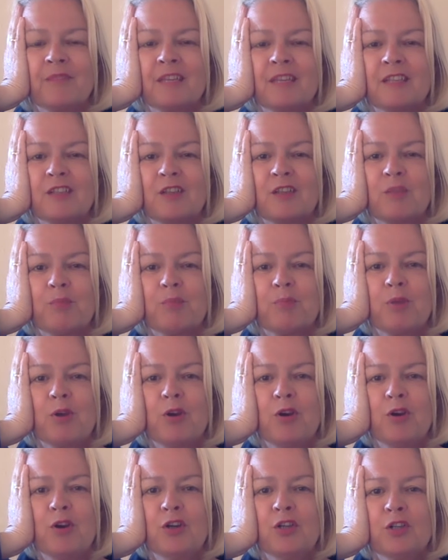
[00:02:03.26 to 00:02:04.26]
So
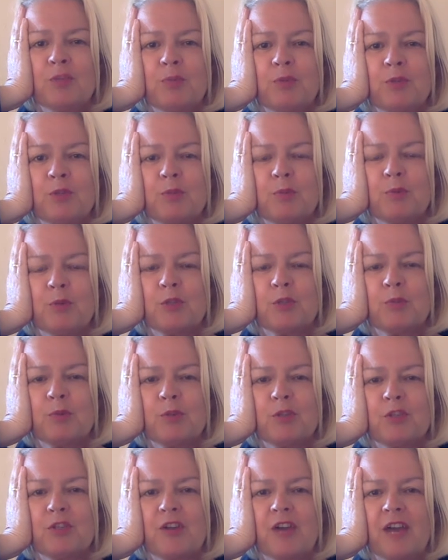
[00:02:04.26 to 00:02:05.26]
push, push, push.
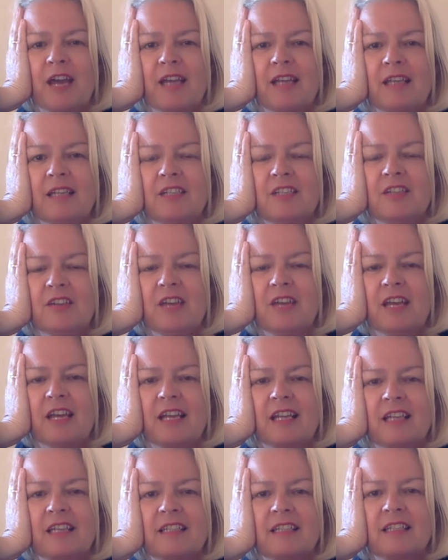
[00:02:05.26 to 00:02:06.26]
Put your head into your
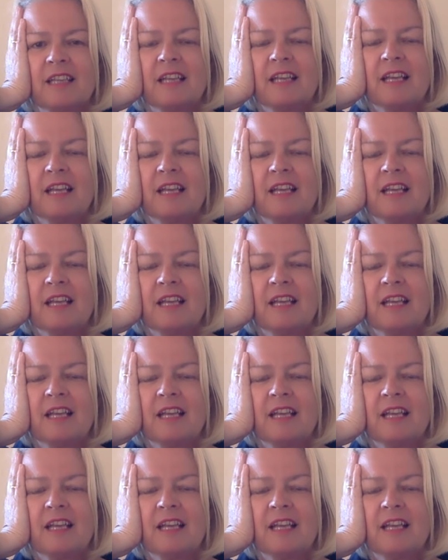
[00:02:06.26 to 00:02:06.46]
hand